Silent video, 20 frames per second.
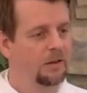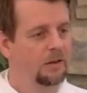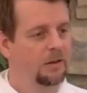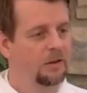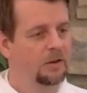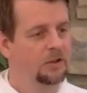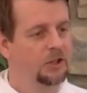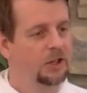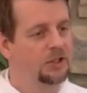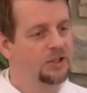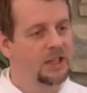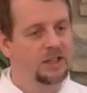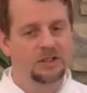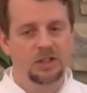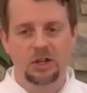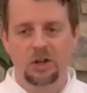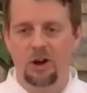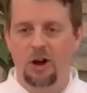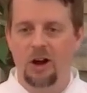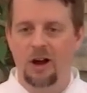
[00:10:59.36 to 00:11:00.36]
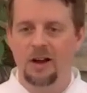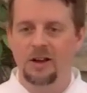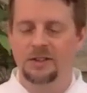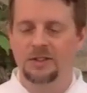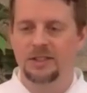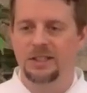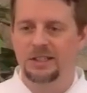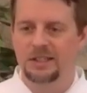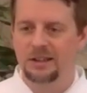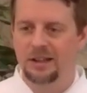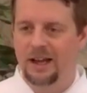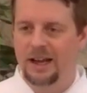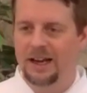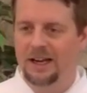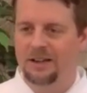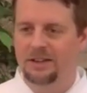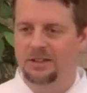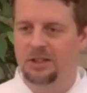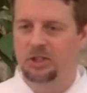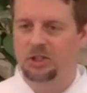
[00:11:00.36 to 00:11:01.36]
Just as he caused his
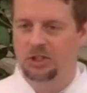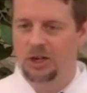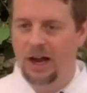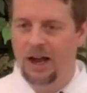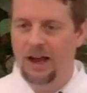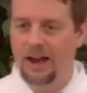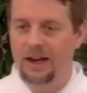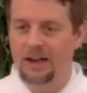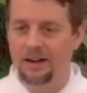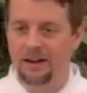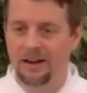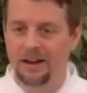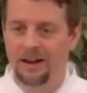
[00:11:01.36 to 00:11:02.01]
light to shine